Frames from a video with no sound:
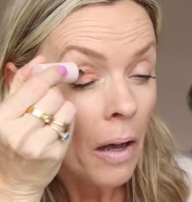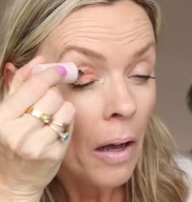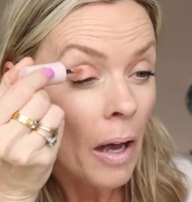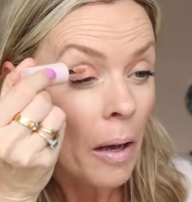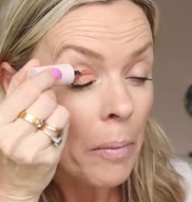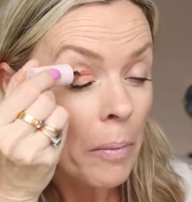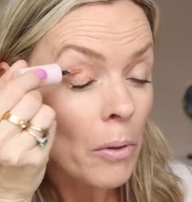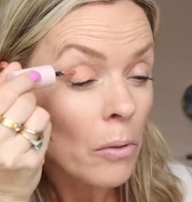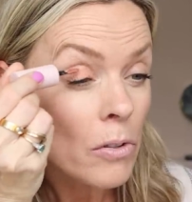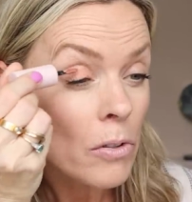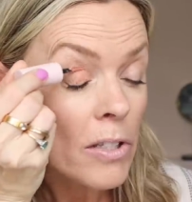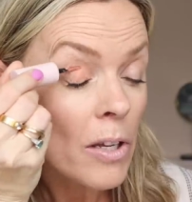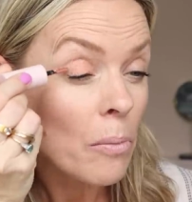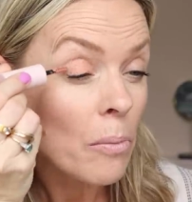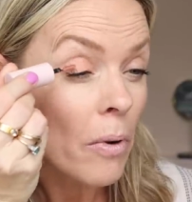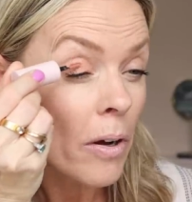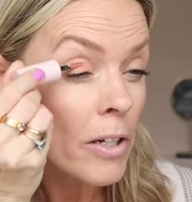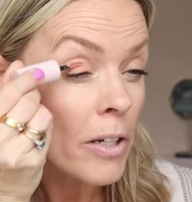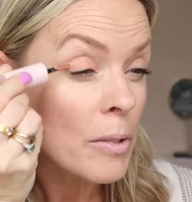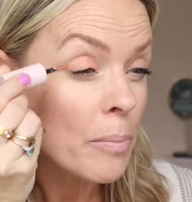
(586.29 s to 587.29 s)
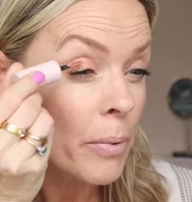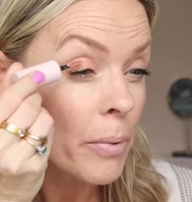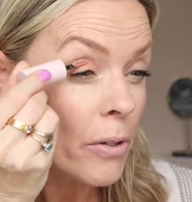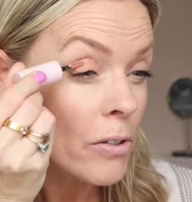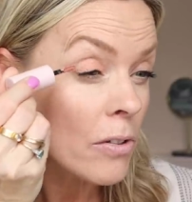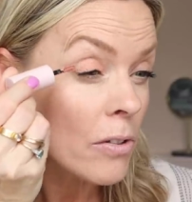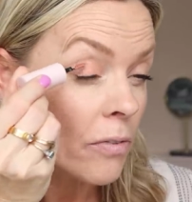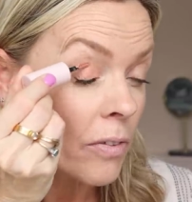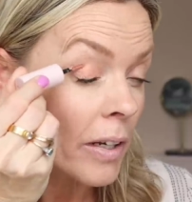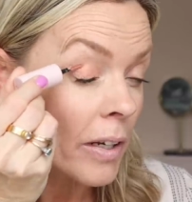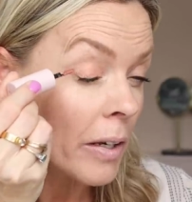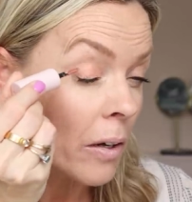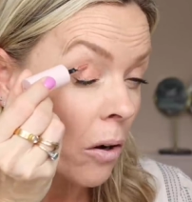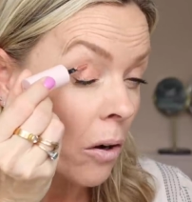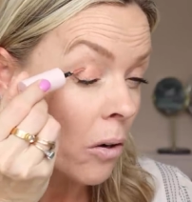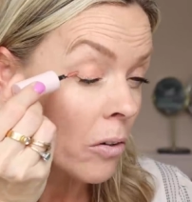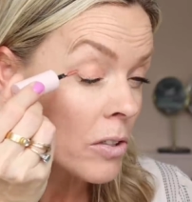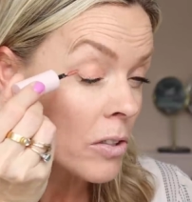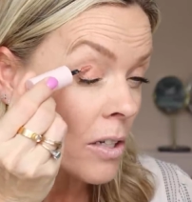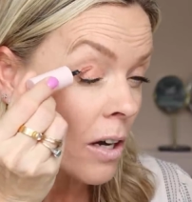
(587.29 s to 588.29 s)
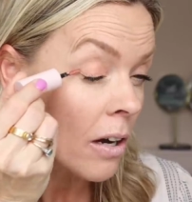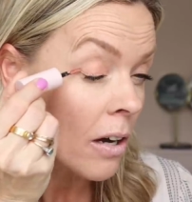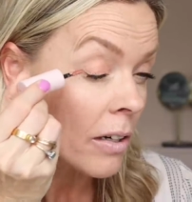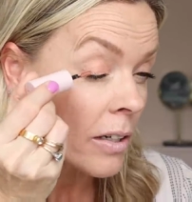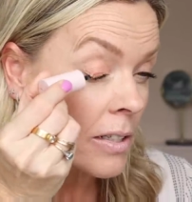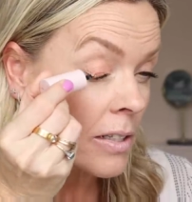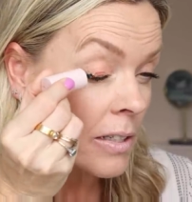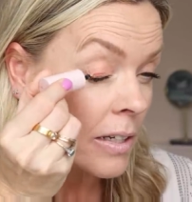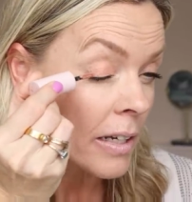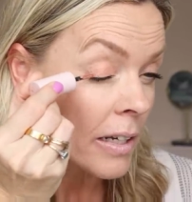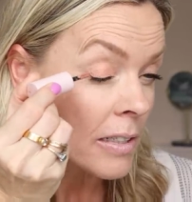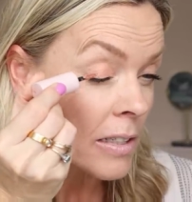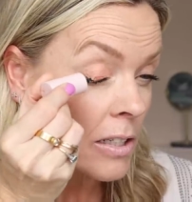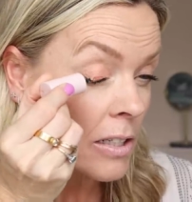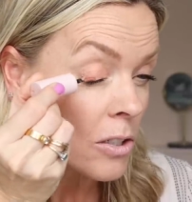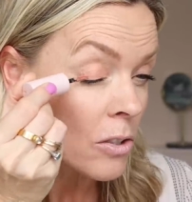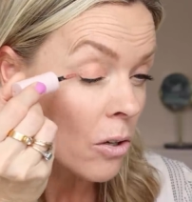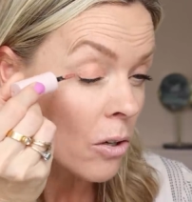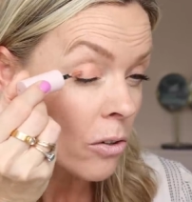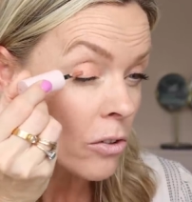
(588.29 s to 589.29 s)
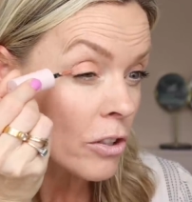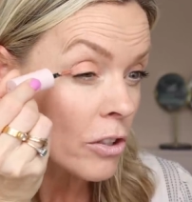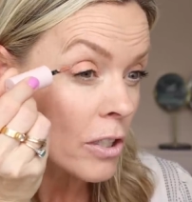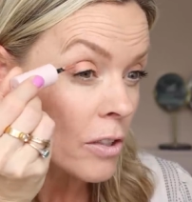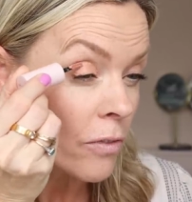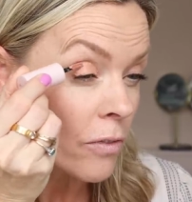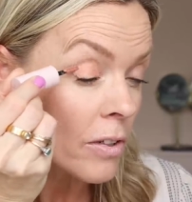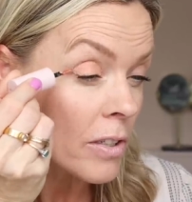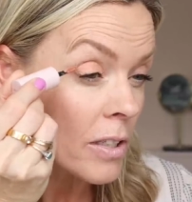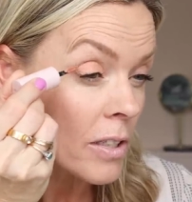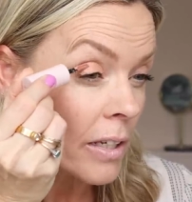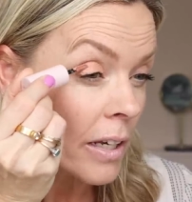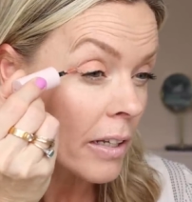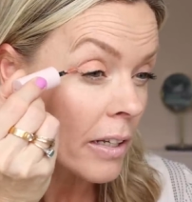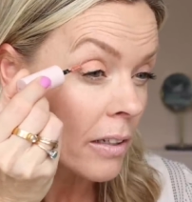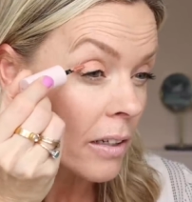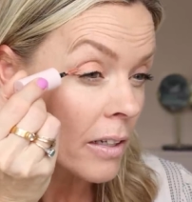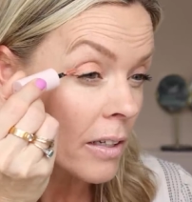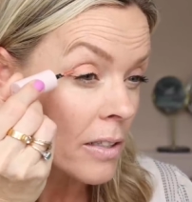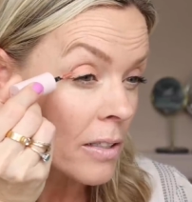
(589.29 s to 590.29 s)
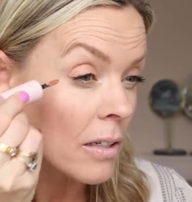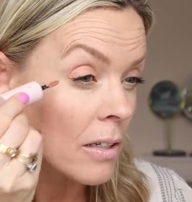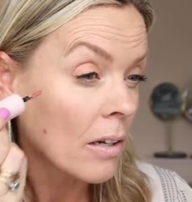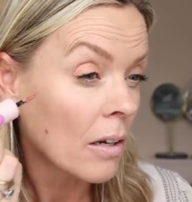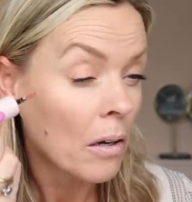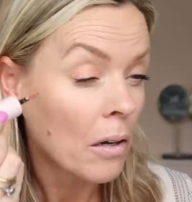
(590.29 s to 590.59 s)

It also works beautifully on darker skins. It's not just for a skin that is